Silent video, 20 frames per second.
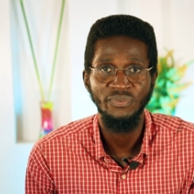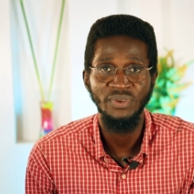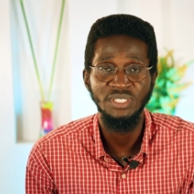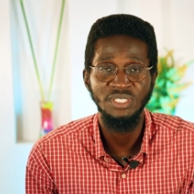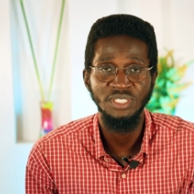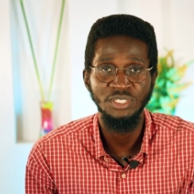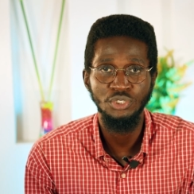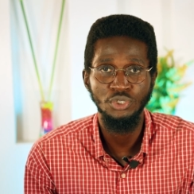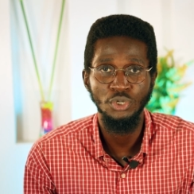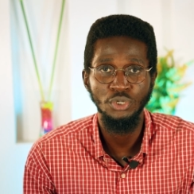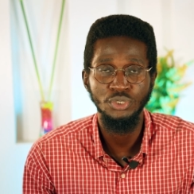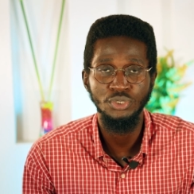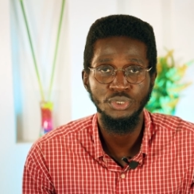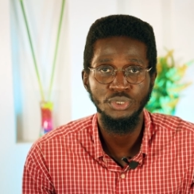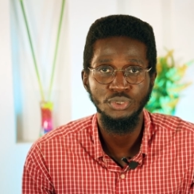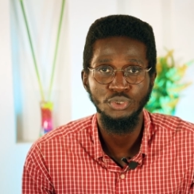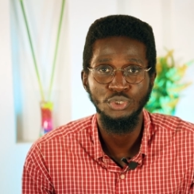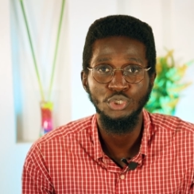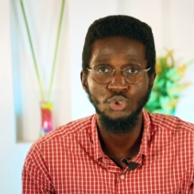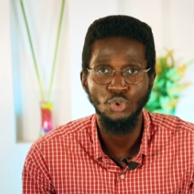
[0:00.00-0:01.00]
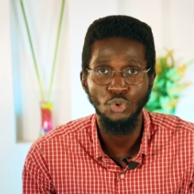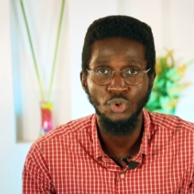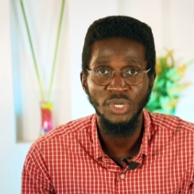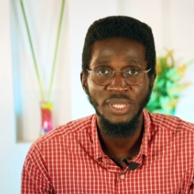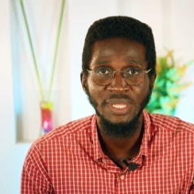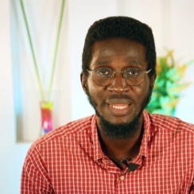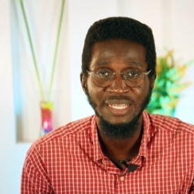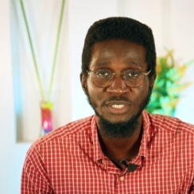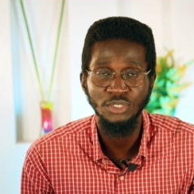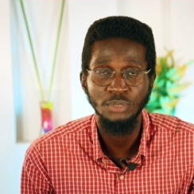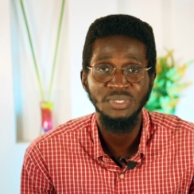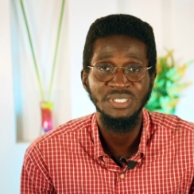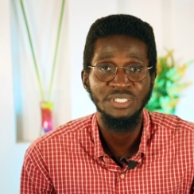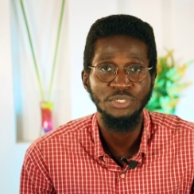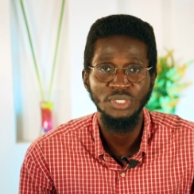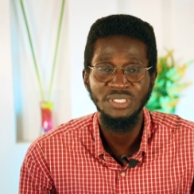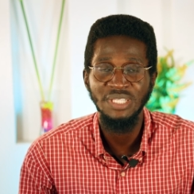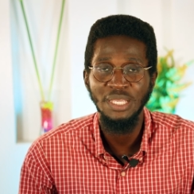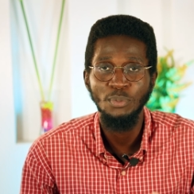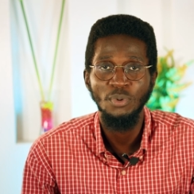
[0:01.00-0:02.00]
fictitious story, like
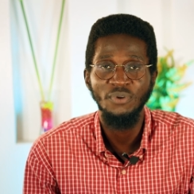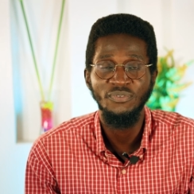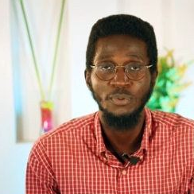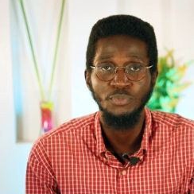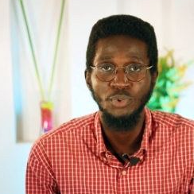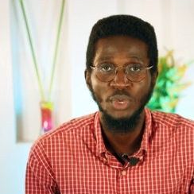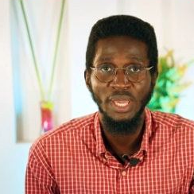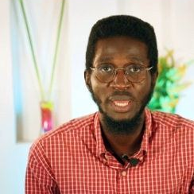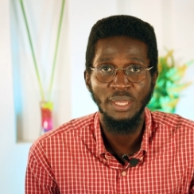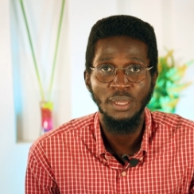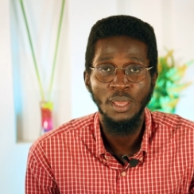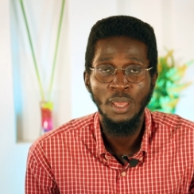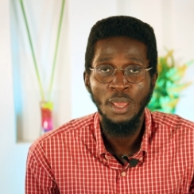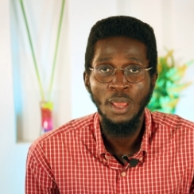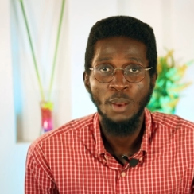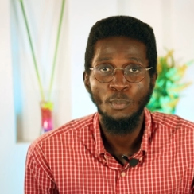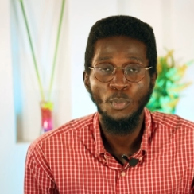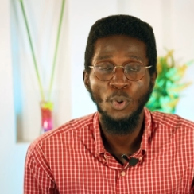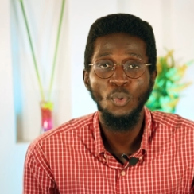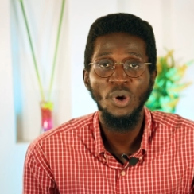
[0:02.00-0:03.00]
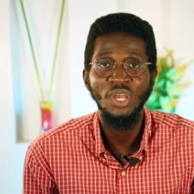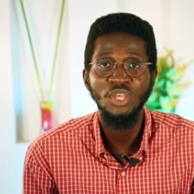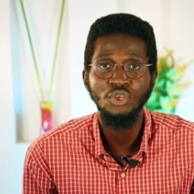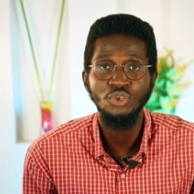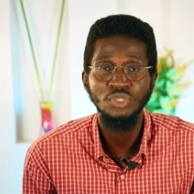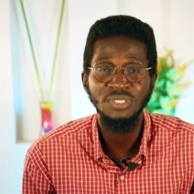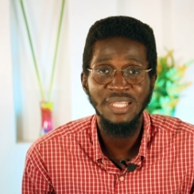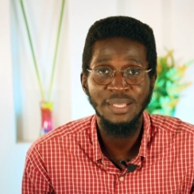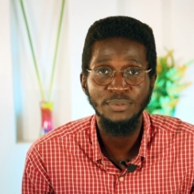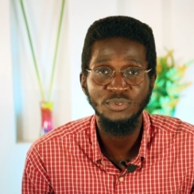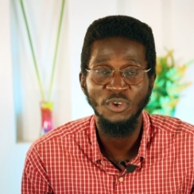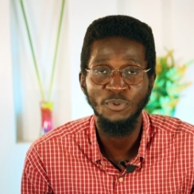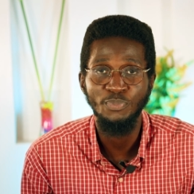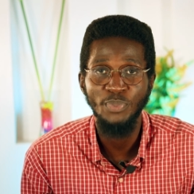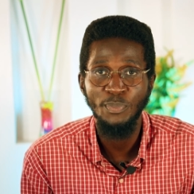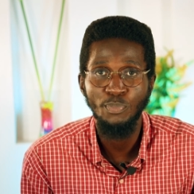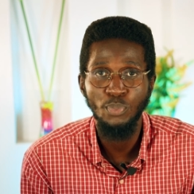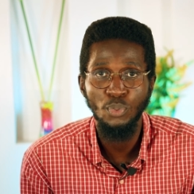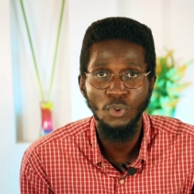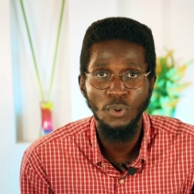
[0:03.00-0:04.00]
something just came up from your head. But when you use names of
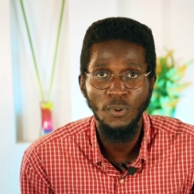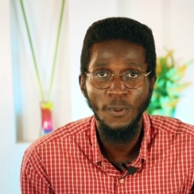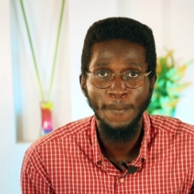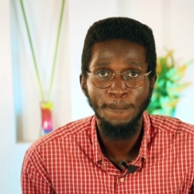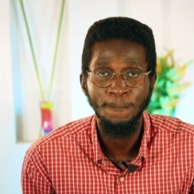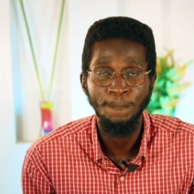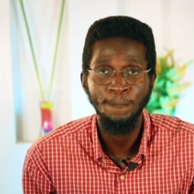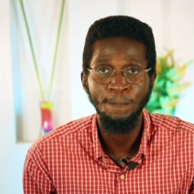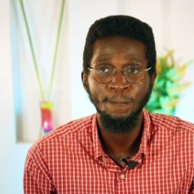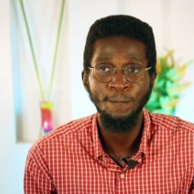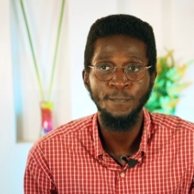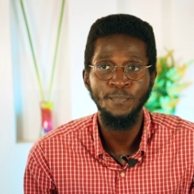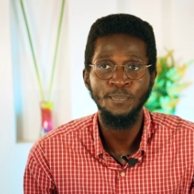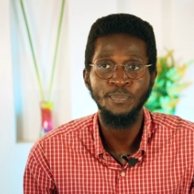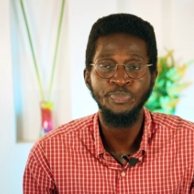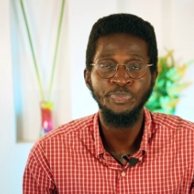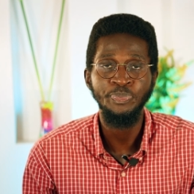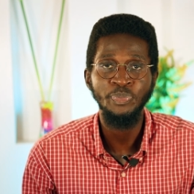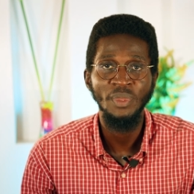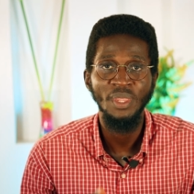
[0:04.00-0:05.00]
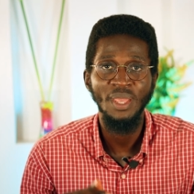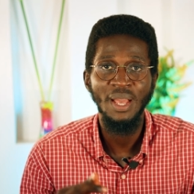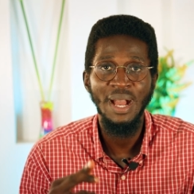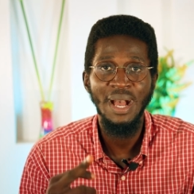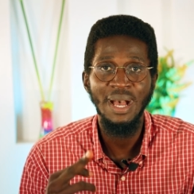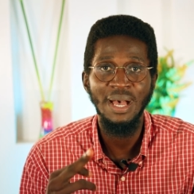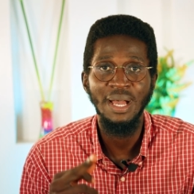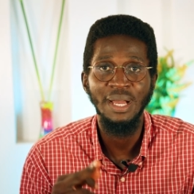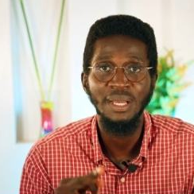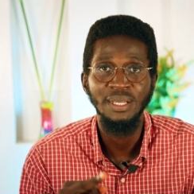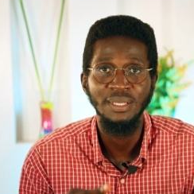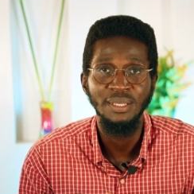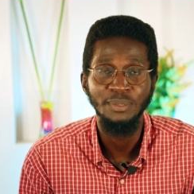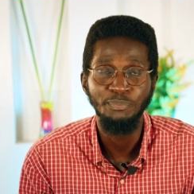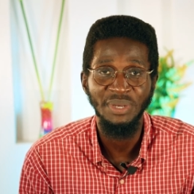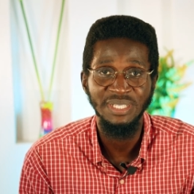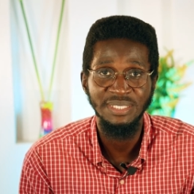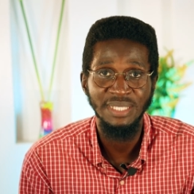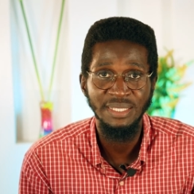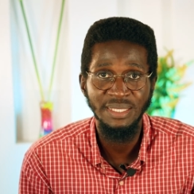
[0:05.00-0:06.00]
people, uh,
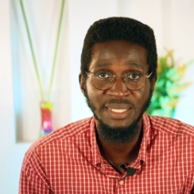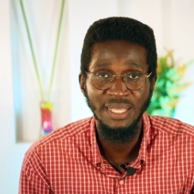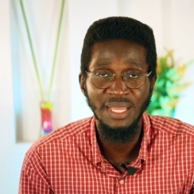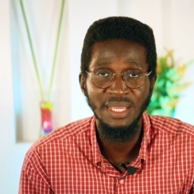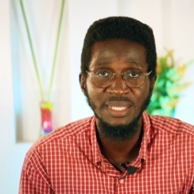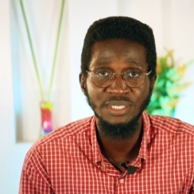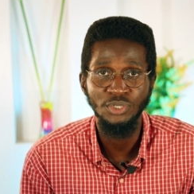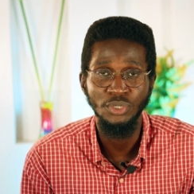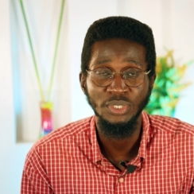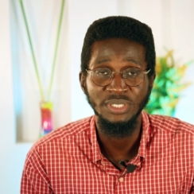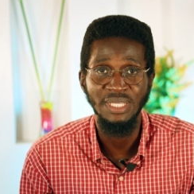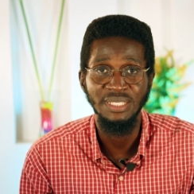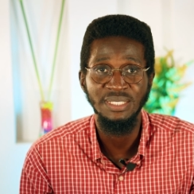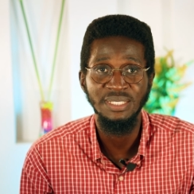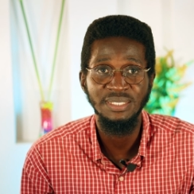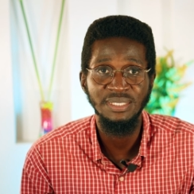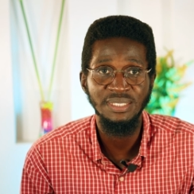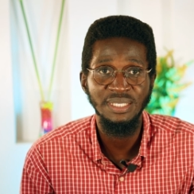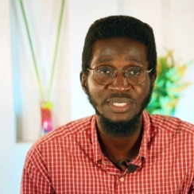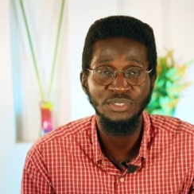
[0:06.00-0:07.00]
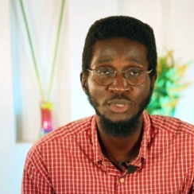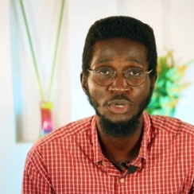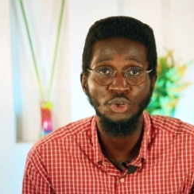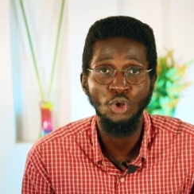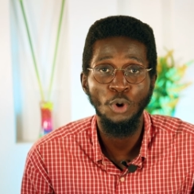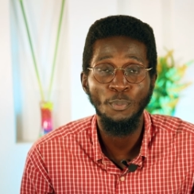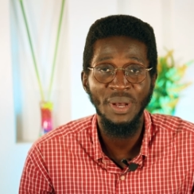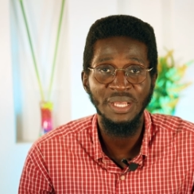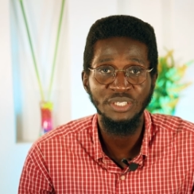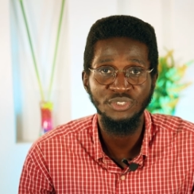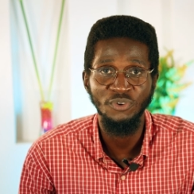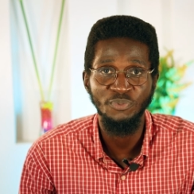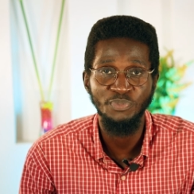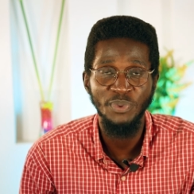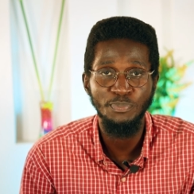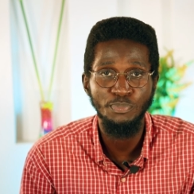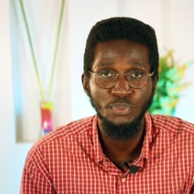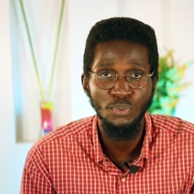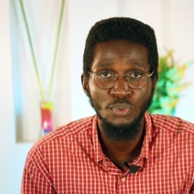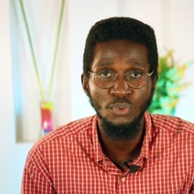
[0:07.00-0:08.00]
percentage or statistics or numbers of
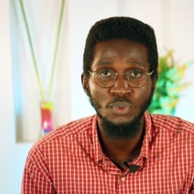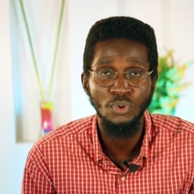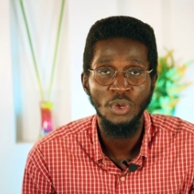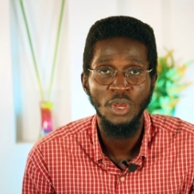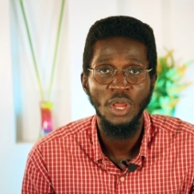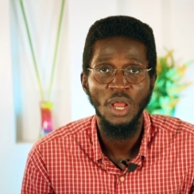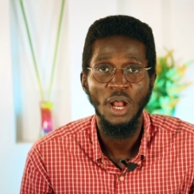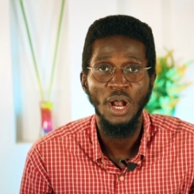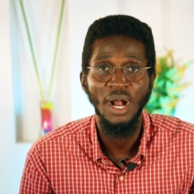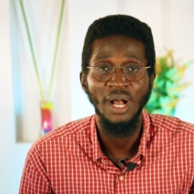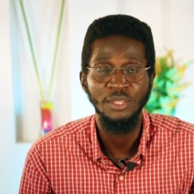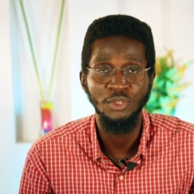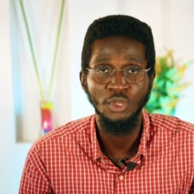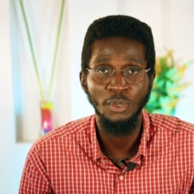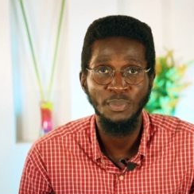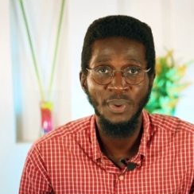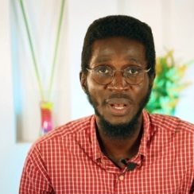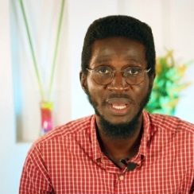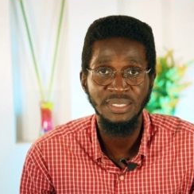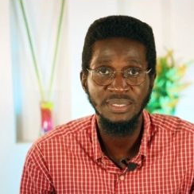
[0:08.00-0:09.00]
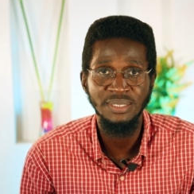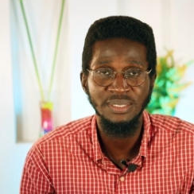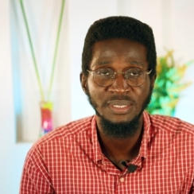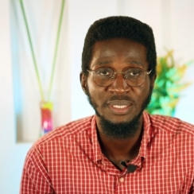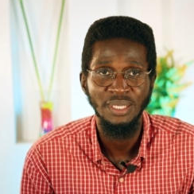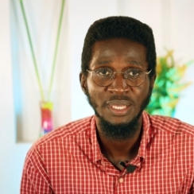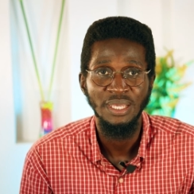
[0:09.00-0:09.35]
people, uh, numbers,